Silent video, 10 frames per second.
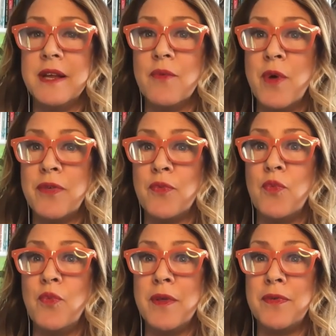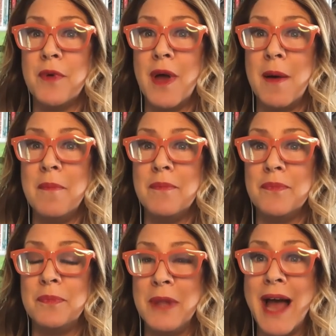with with um,
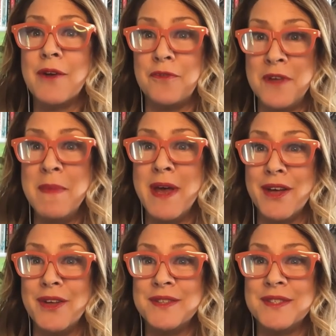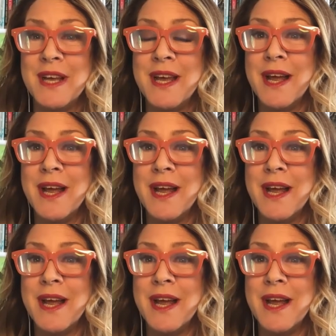black females